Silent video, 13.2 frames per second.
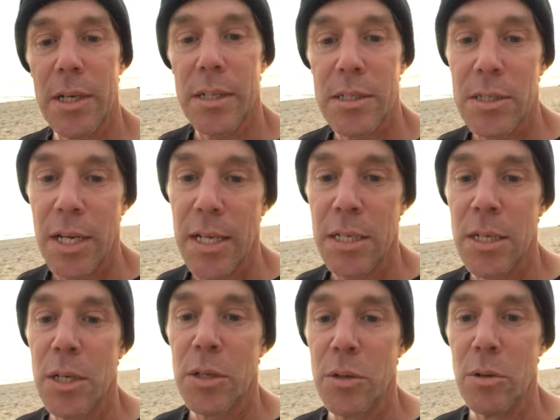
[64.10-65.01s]
consent,
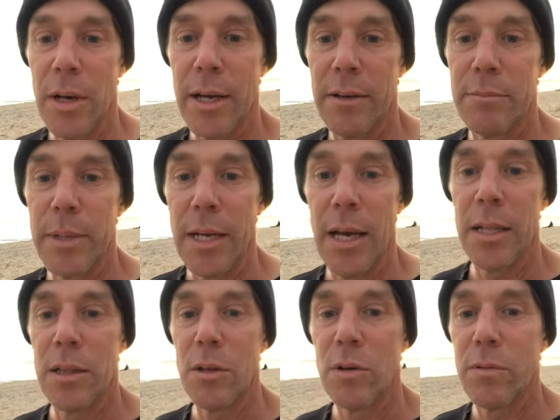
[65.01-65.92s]
you have me
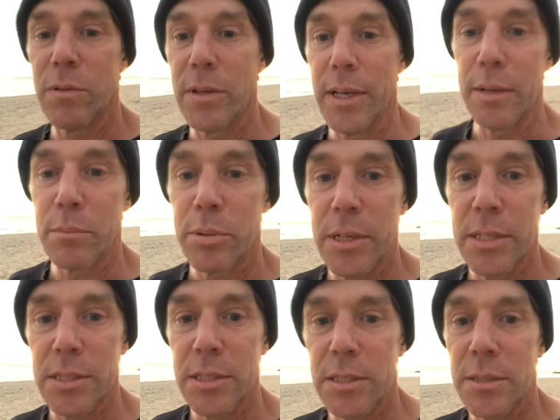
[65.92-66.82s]
unlawfully
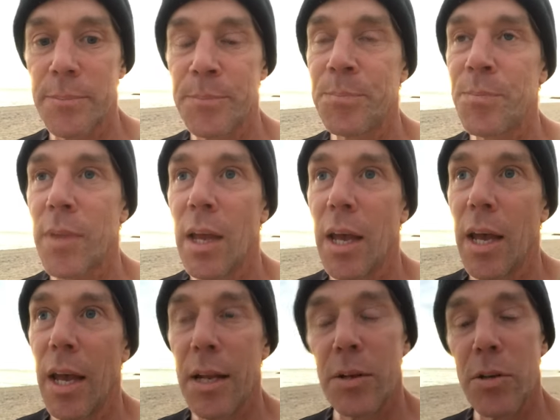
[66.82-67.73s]
imprisoned,
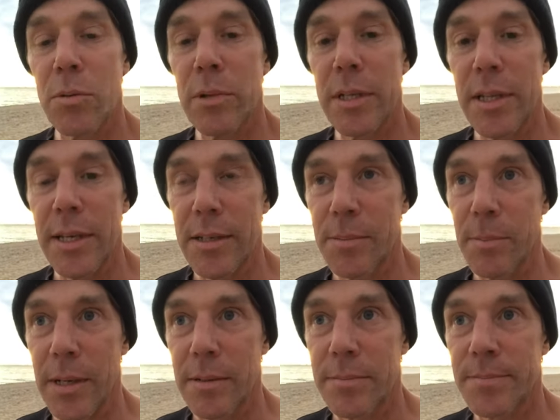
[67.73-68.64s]
and to release
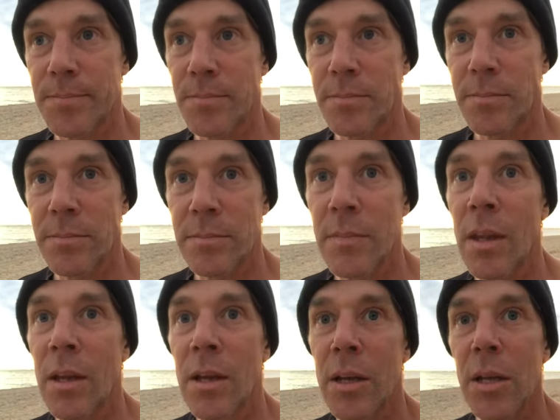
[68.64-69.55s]
me.
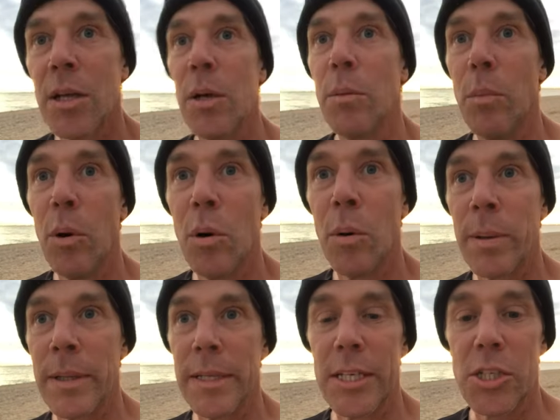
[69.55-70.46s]
More
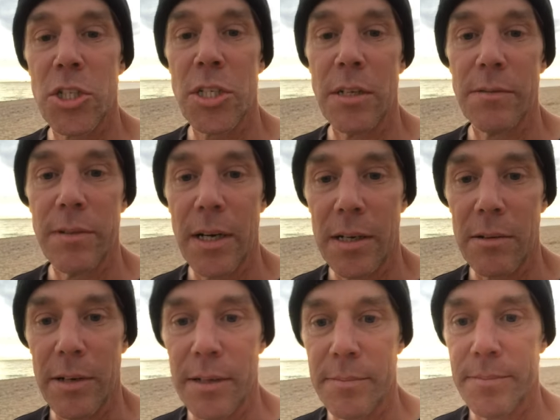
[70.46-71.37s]
police shit
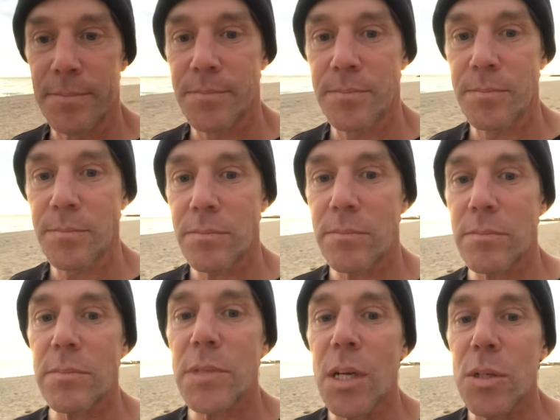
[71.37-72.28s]
fuckery.
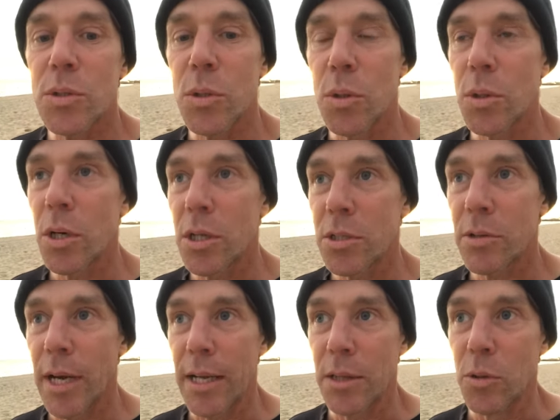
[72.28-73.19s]
It's all
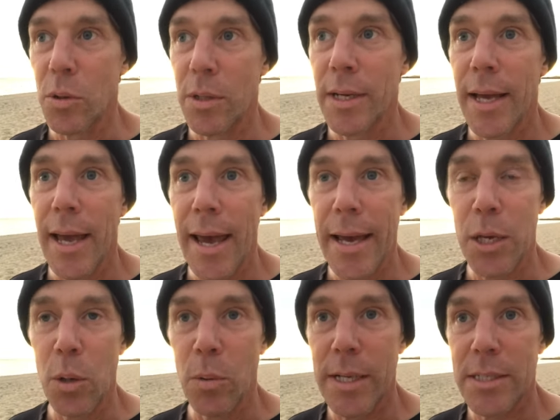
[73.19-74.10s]
contract law.
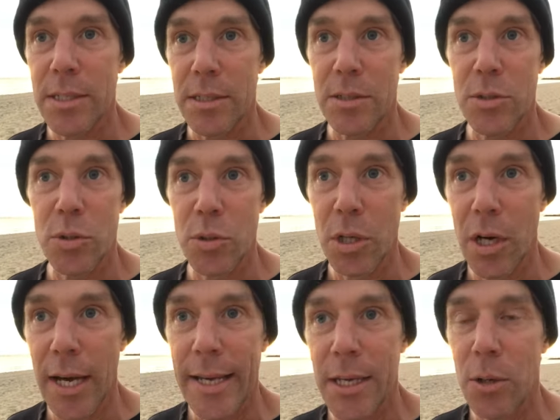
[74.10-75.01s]
Acquiescence, do
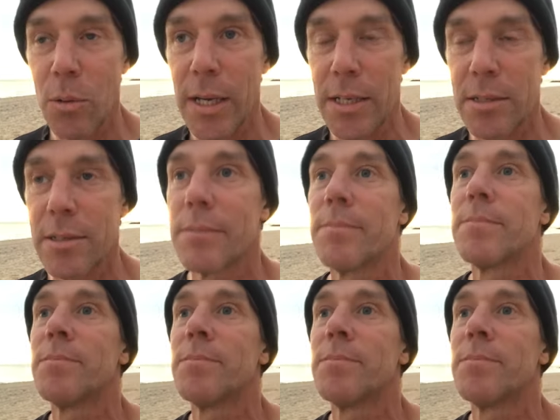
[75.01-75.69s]
not acquiesce.